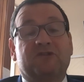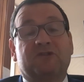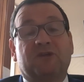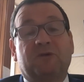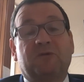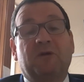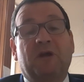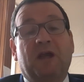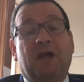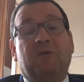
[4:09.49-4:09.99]

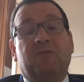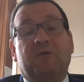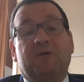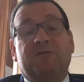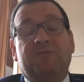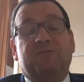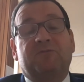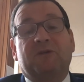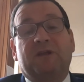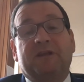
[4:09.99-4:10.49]
So we're
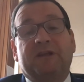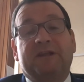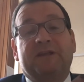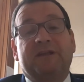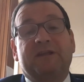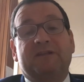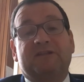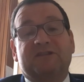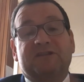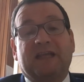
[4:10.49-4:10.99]
in
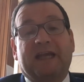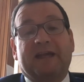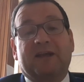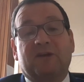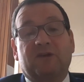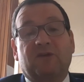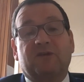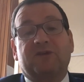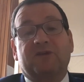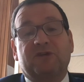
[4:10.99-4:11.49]
the second
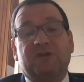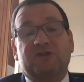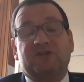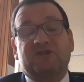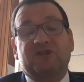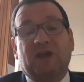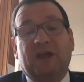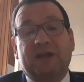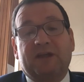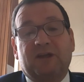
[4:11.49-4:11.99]
or third
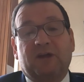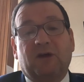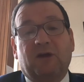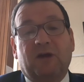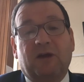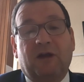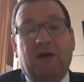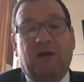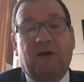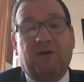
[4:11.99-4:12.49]
cycle
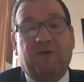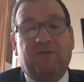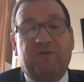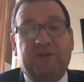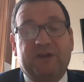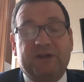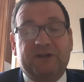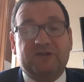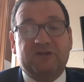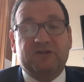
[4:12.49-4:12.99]
of
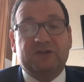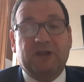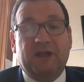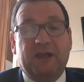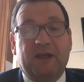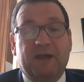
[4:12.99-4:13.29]
this